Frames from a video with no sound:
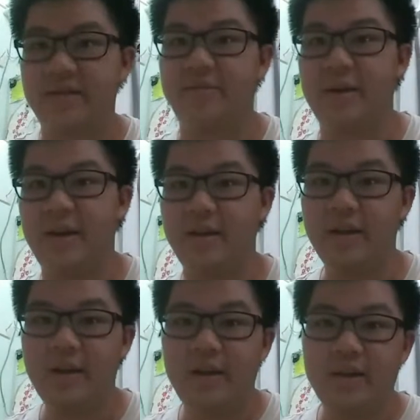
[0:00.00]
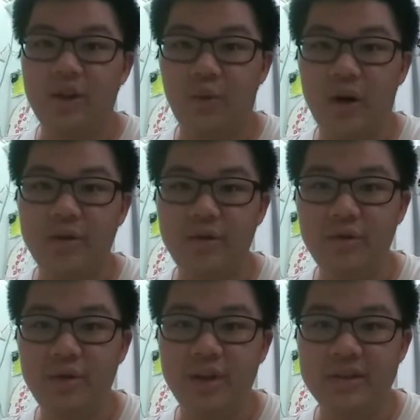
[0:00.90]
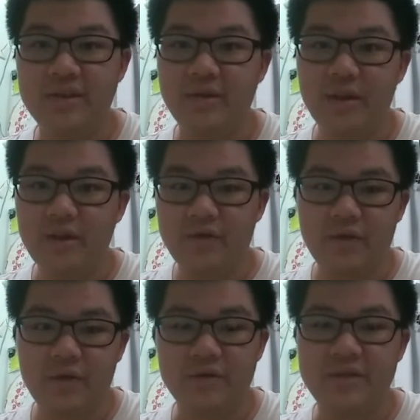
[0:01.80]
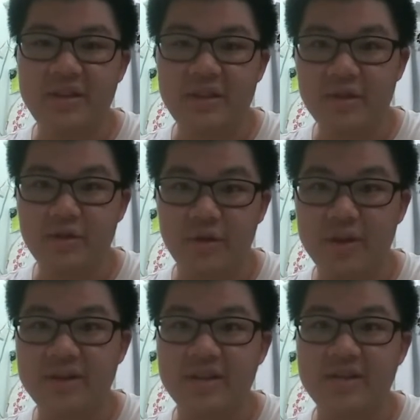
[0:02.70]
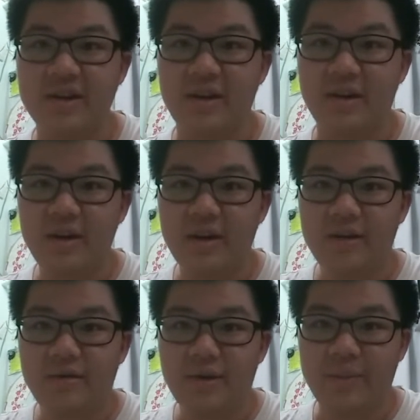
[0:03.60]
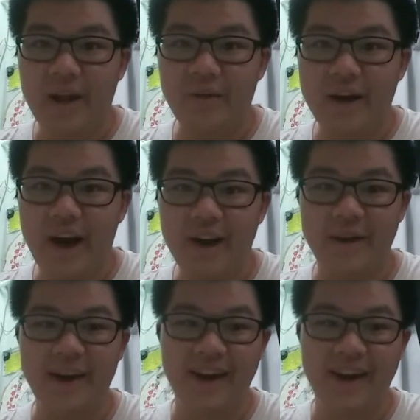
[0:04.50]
man. The one who thinks he's king. Like, by the way, anime